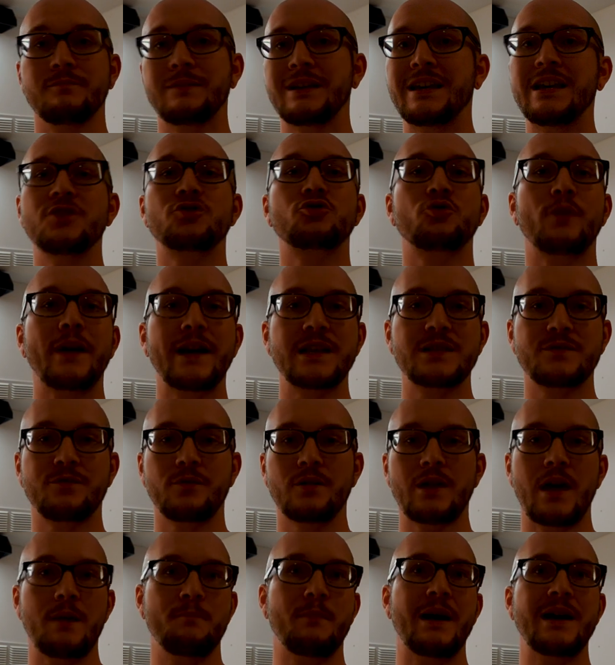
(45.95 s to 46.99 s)
heat
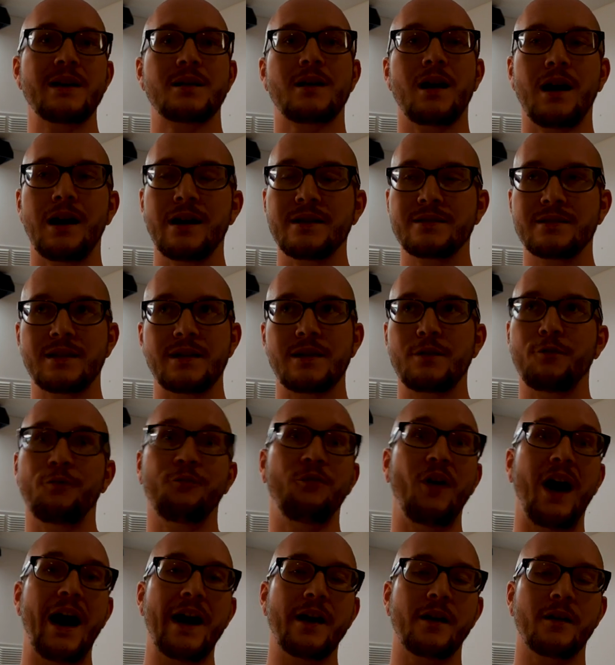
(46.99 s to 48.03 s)
transfer that might cause a
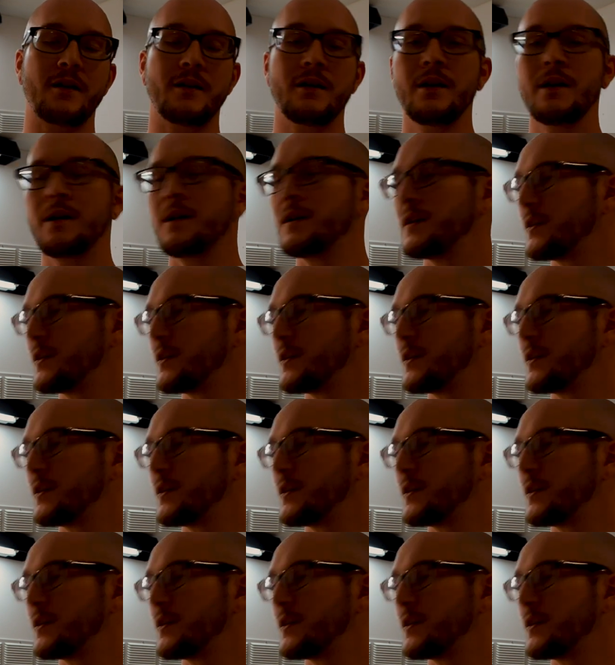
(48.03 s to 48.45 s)
fire,